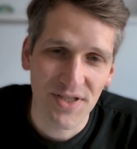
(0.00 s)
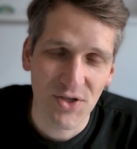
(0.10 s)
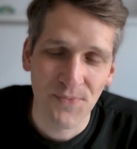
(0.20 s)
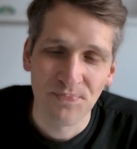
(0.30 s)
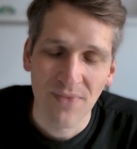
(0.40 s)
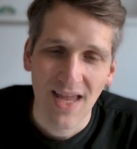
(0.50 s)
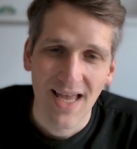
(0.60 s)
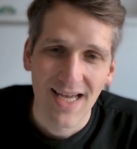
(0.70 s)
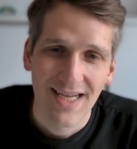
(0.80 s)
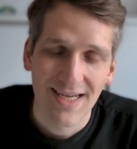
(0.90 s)
So
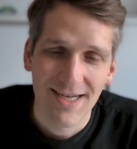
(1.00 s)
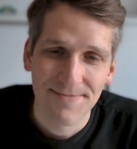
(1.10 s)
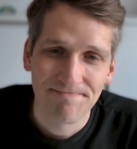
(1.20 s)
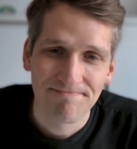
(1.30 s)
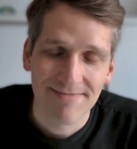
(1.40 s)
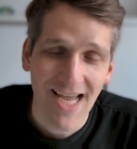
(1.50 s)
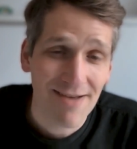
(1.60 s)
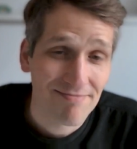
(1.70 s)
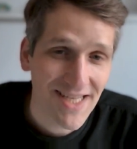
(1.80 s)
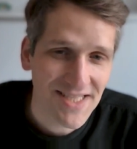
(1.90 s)

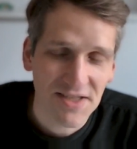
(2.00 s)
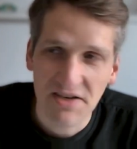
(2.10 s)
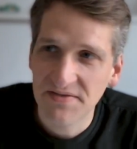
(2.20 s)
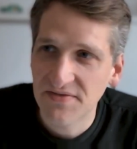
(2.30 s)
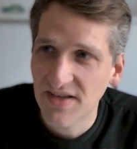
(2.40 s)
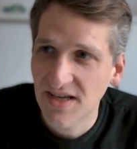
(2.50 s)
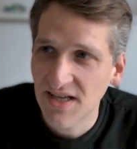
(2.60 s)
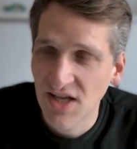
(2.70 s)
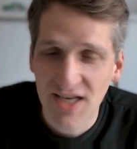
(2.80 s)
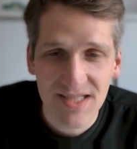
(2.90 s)
that's a lot of
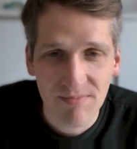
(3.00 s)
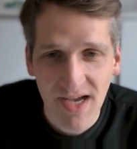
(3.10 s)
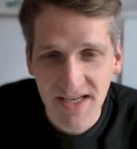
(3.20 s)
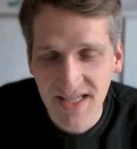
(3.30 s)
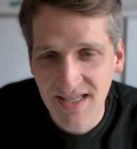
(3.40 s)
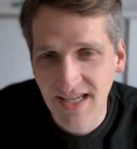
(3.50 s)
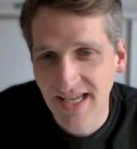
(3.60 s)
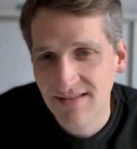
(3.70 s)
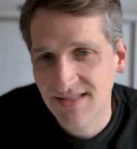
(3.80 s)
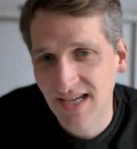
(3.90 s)
lost money
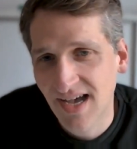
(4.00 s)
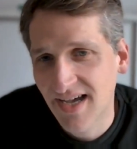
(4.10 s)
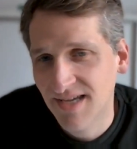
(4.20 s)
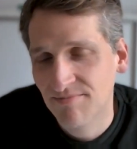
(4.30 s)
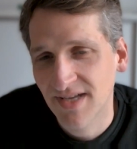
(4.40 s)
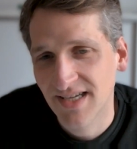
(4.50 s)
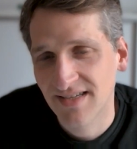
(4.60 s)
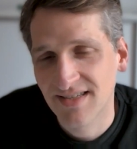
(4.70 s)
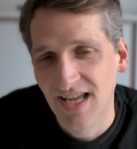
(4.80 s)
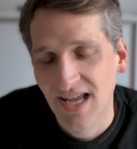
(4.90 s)
and time,
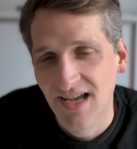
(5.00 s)
and